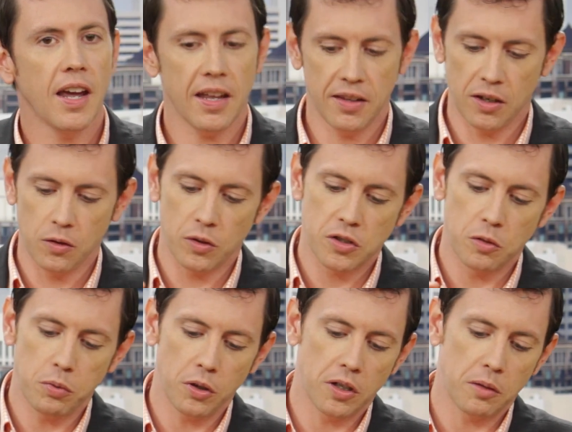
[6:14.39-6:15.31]
And then as
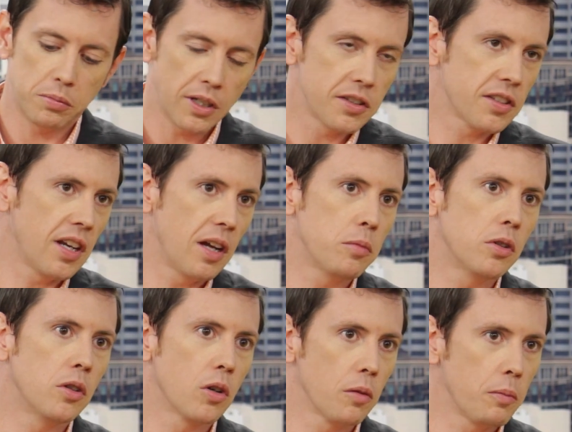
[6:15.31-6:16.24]
you put a blood sample
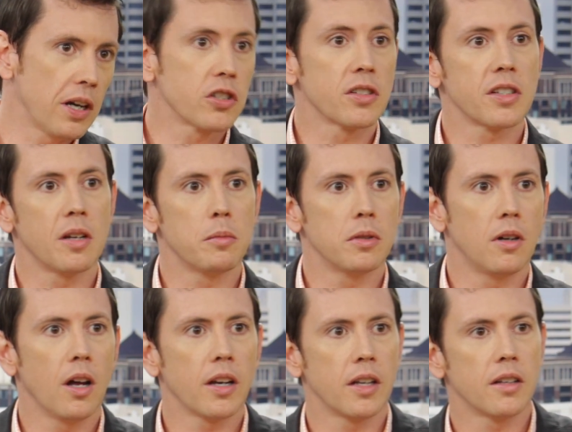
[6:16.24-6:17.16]
or a patient sample
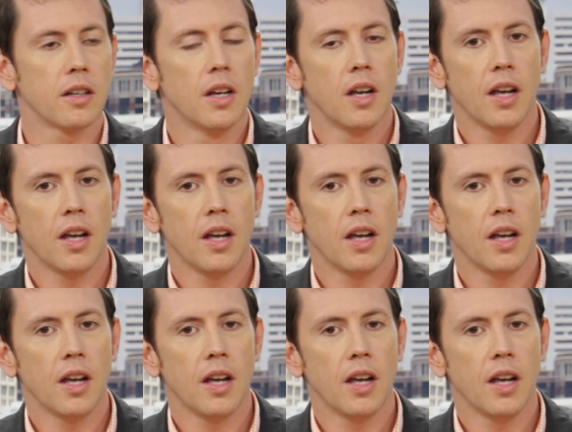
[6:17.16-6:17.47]
on it,